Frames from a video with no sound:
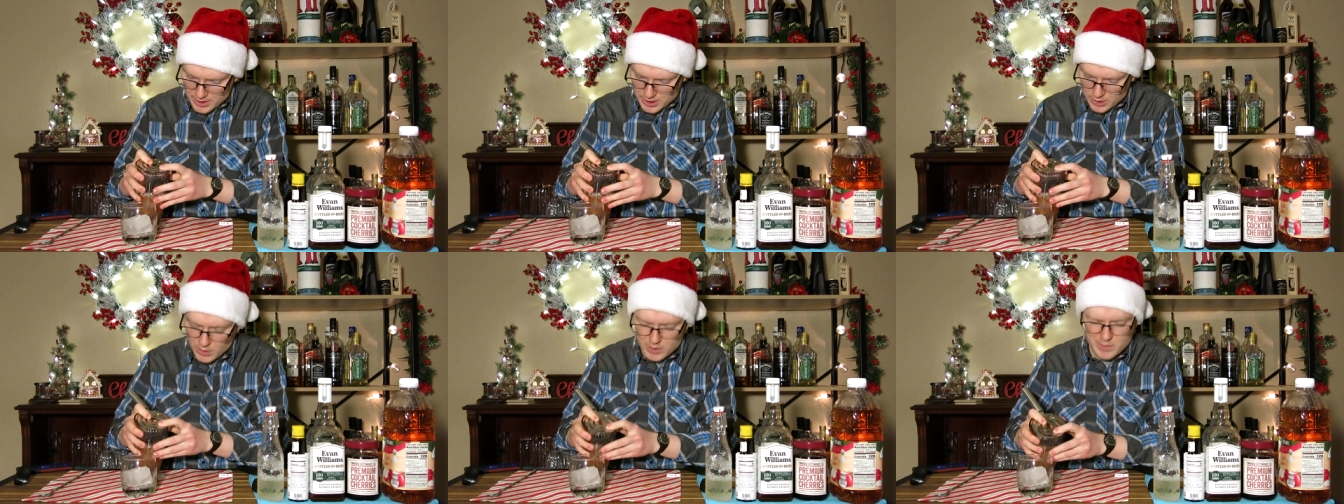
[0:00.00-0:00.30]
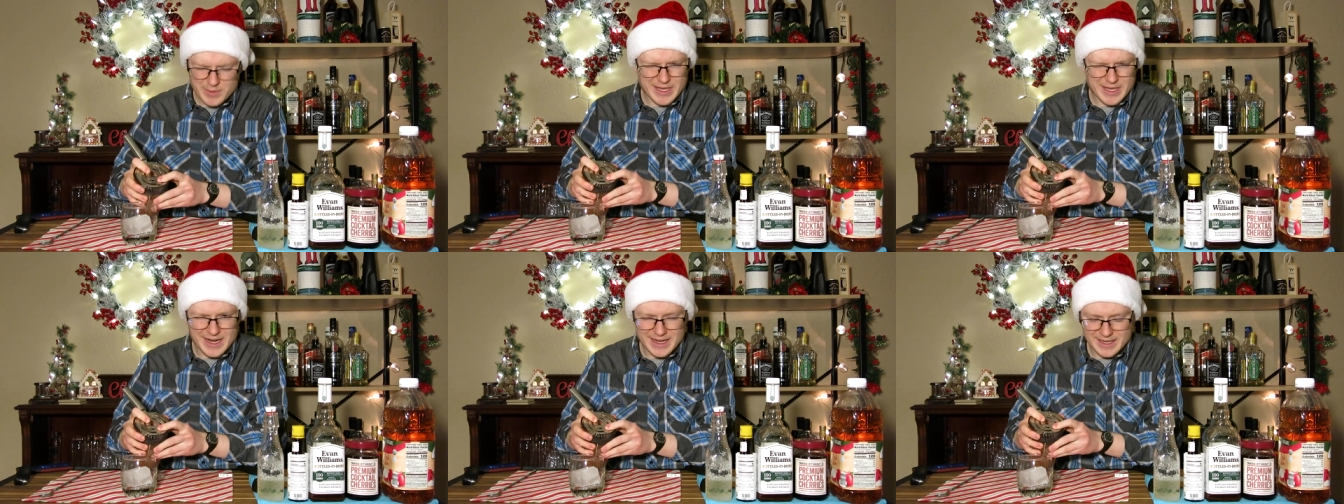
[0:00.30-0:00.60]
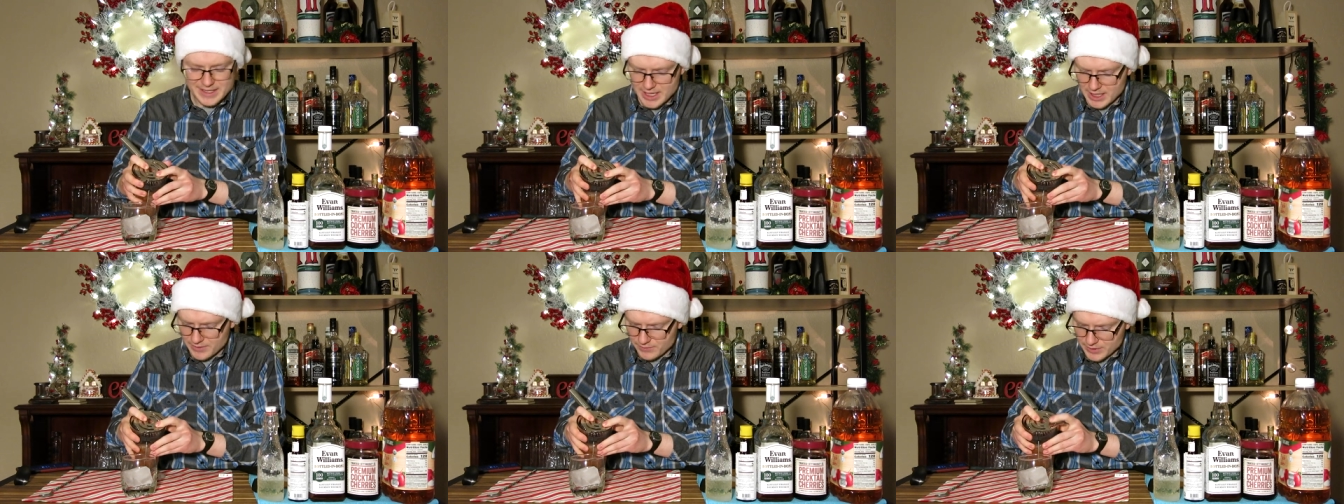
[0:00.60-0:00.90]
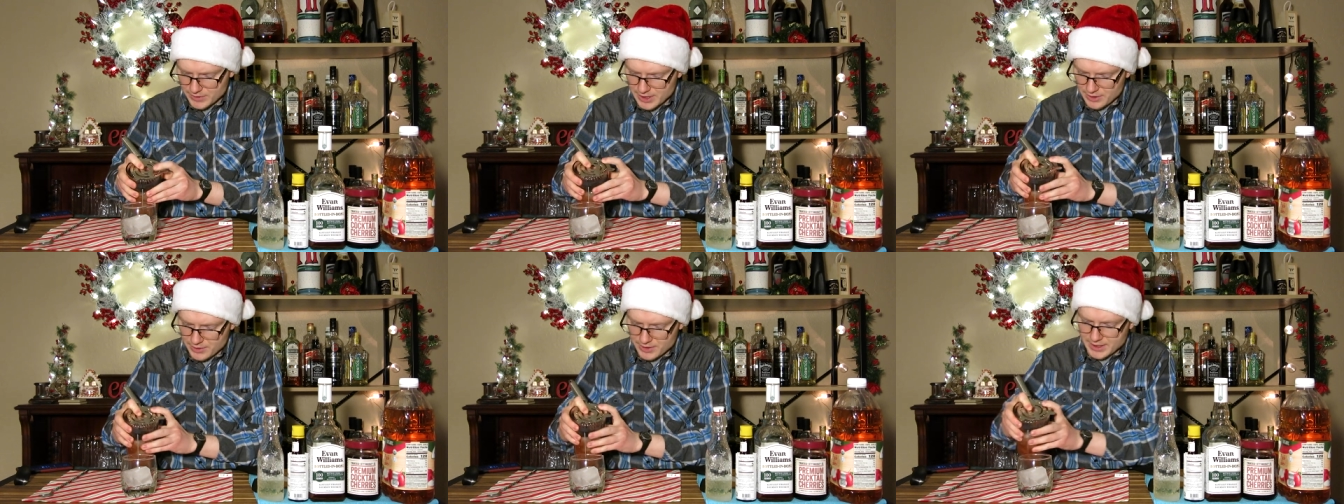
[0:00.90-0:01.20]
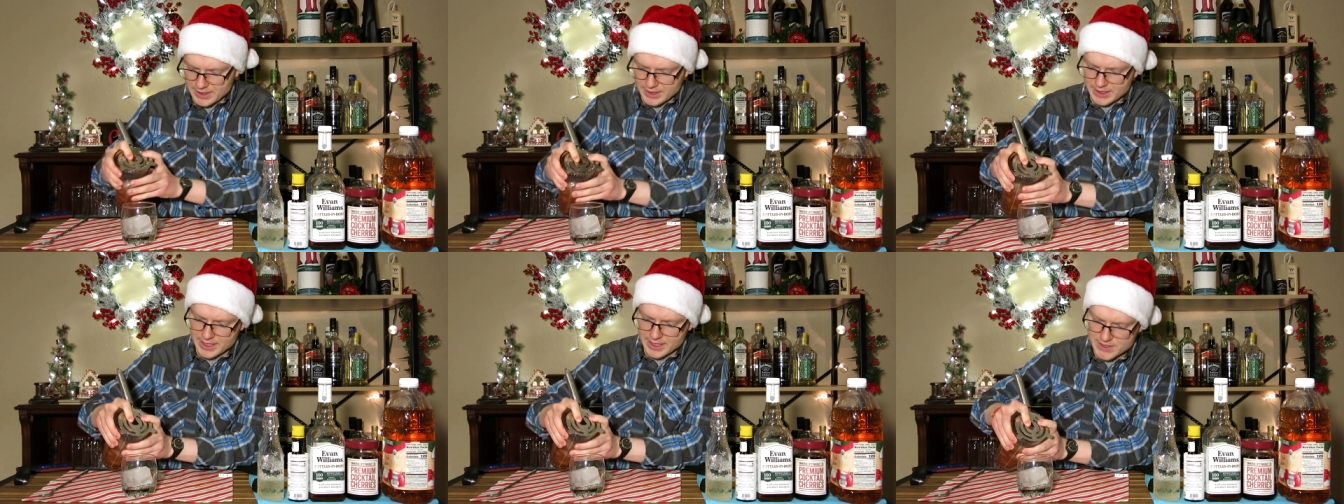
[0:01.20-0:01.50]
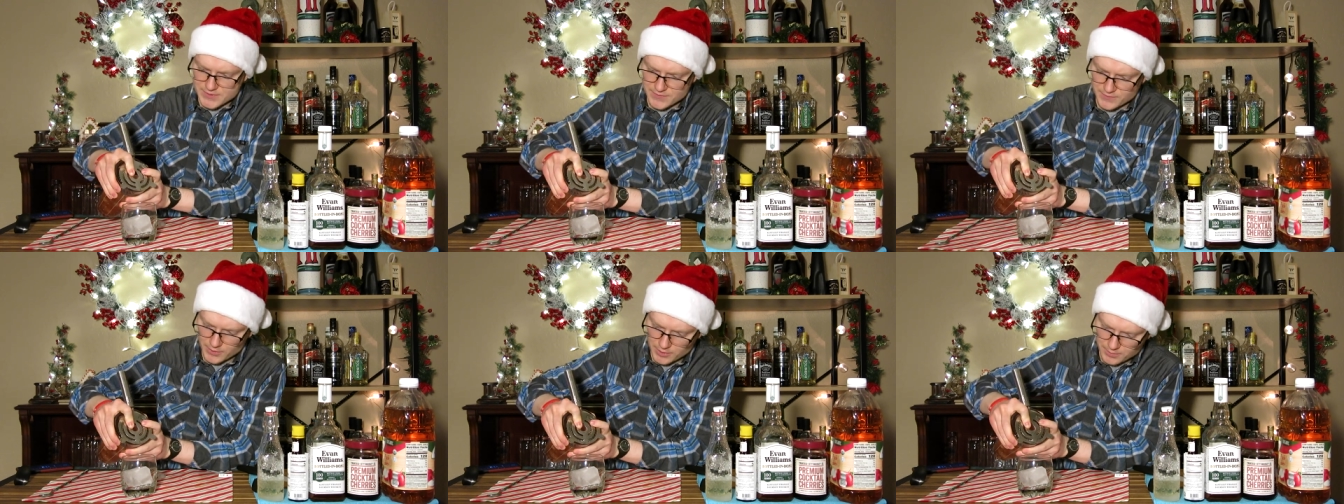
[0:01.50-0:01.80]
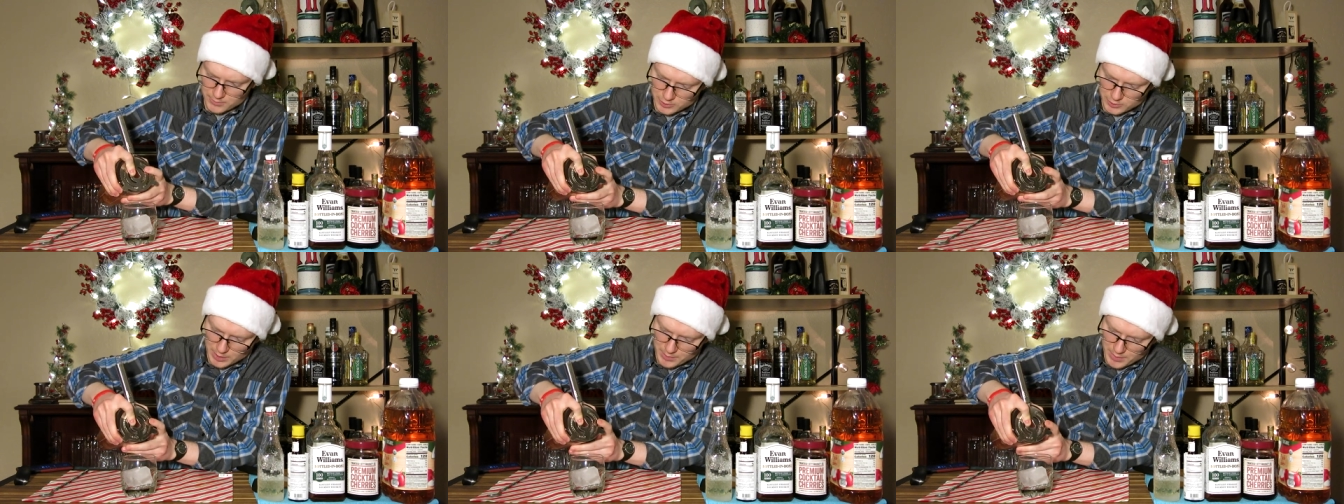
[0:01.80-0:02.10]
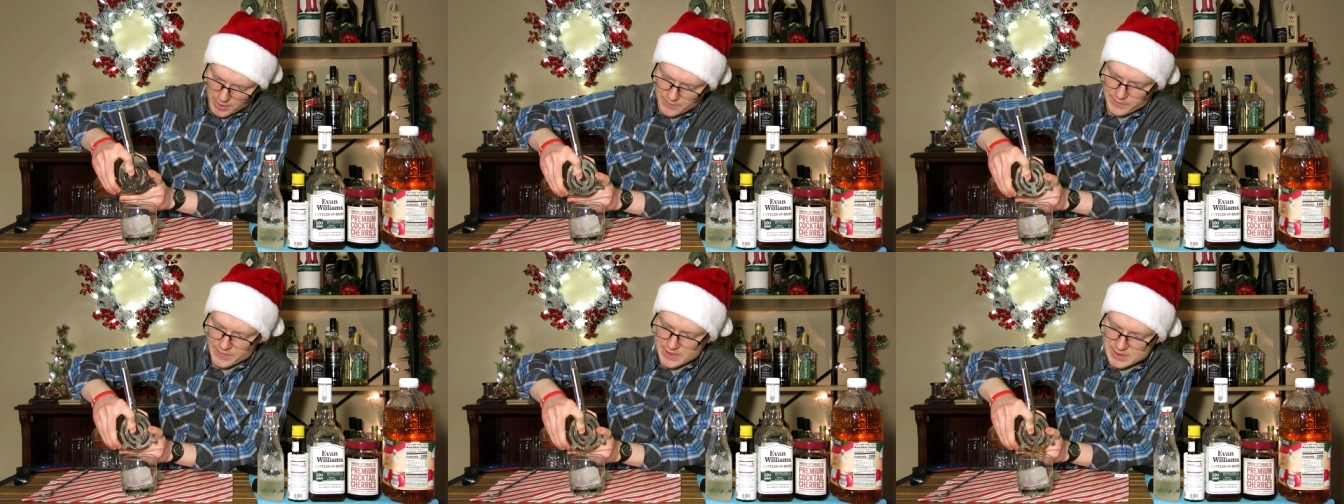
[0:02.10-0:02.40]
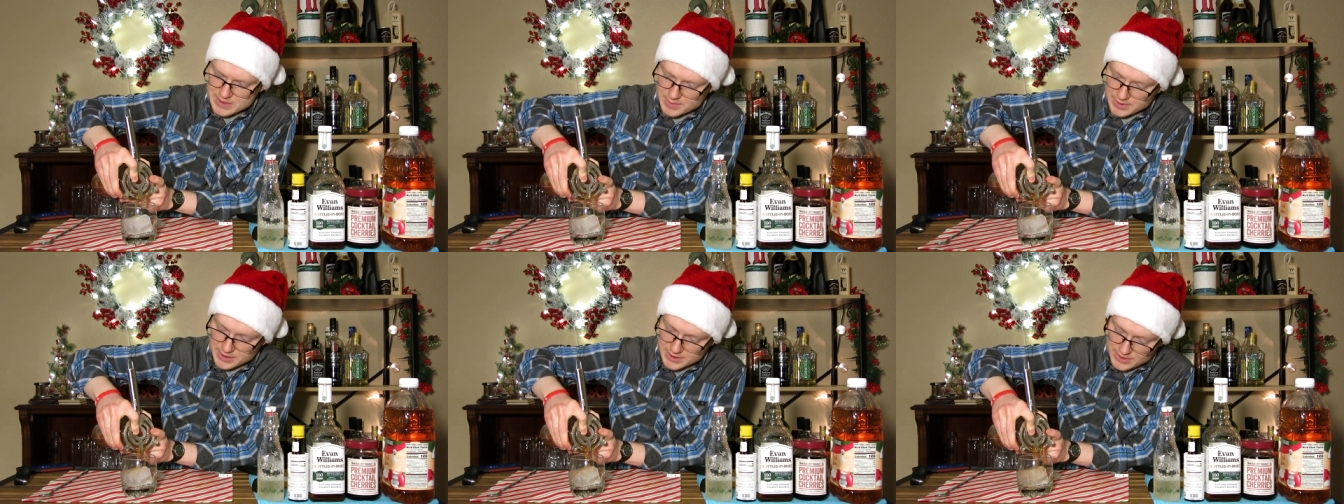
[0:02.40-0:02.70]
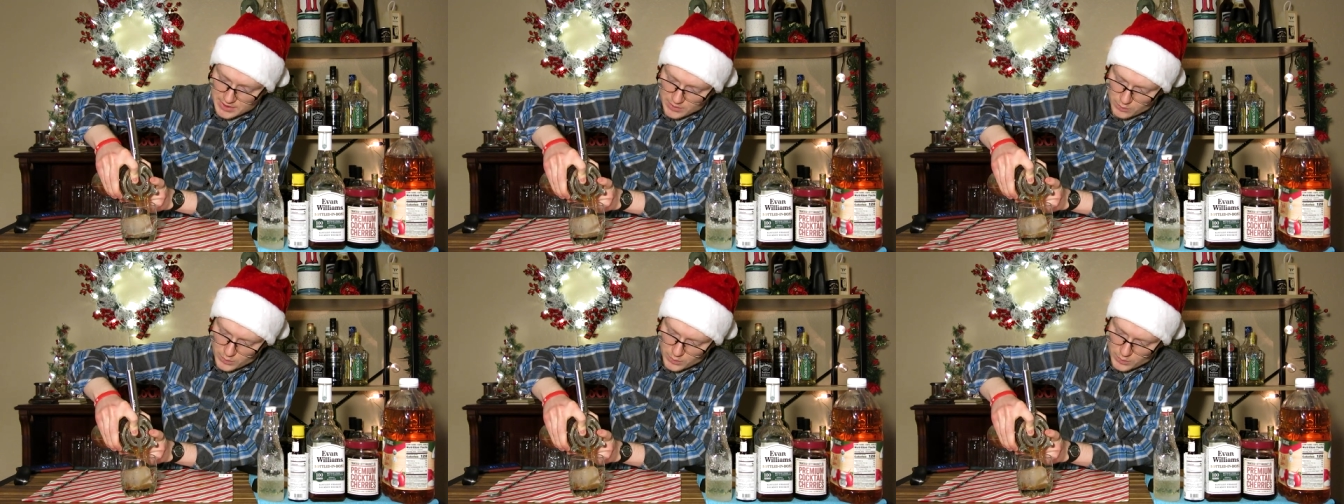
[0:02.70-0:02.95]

you want to be kind of careful here and get a nice firm grip on this because there